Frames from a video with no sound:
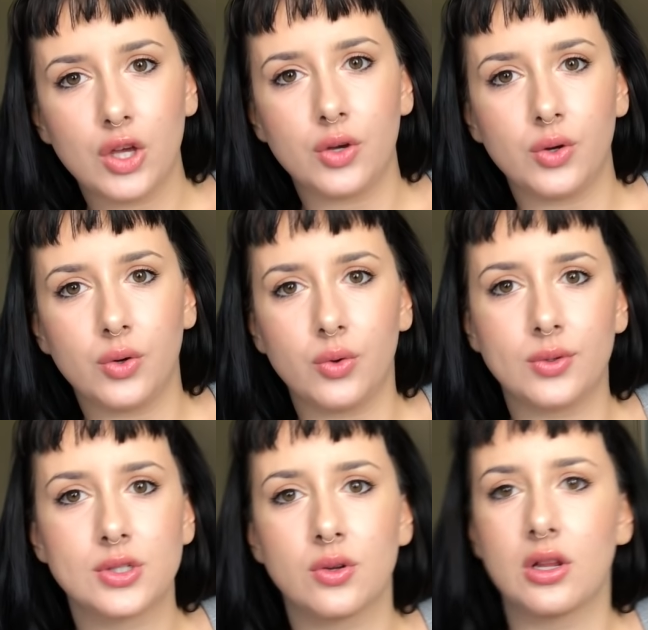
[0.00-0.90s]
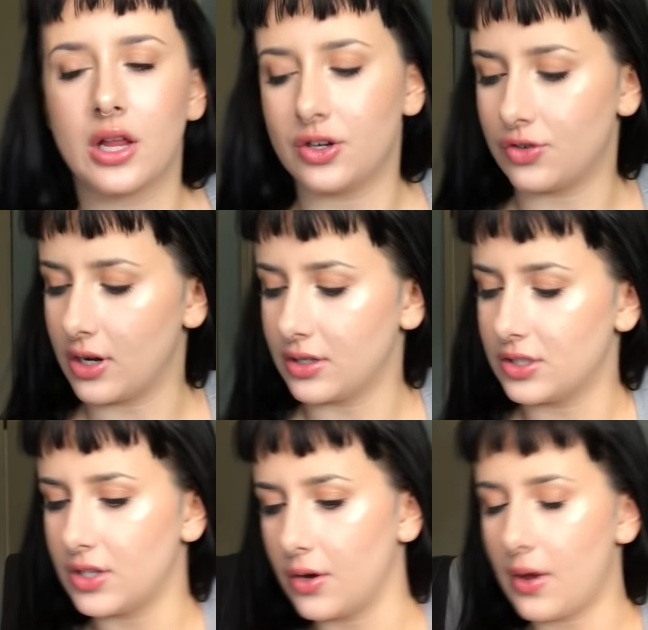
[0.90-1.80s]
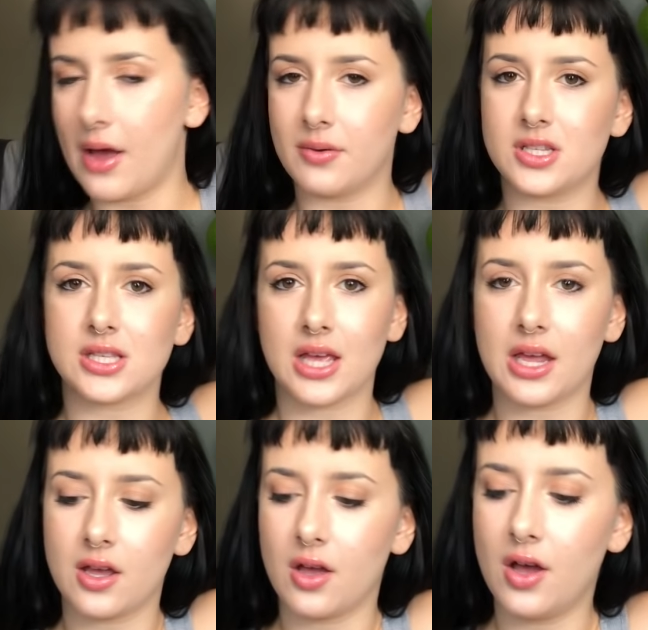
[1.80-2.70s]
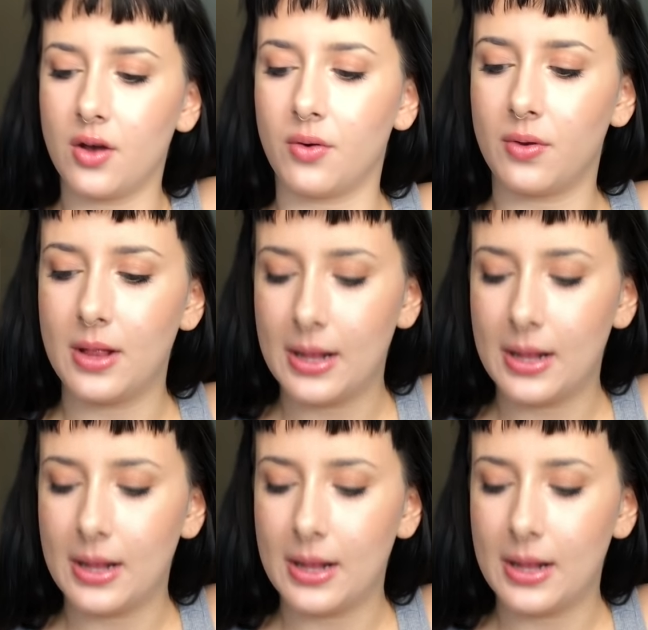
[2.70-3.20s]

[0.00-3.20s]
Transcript: who sold a lot of drugs, so I was like, oh,